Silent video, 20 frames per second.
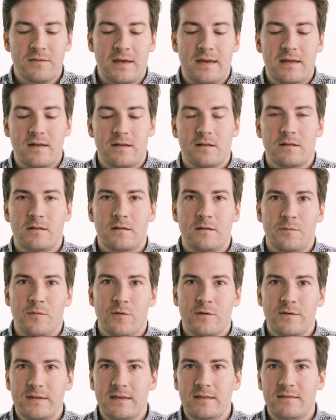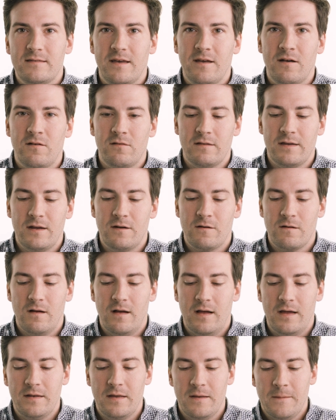that in a little more detail later
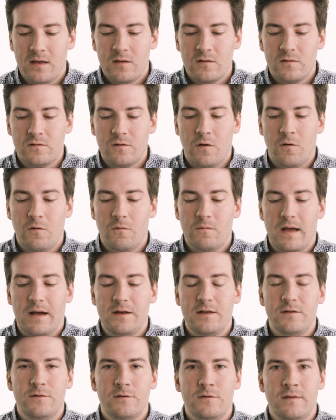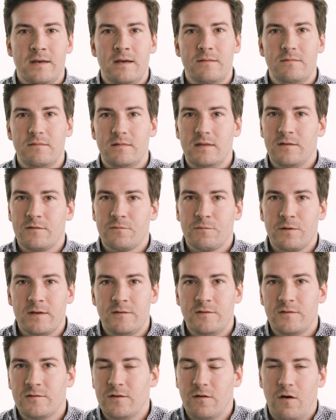on. So how do you do that? It's
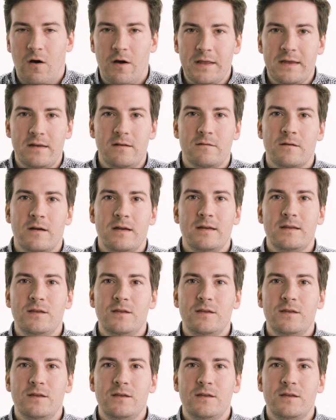really just an audit, right?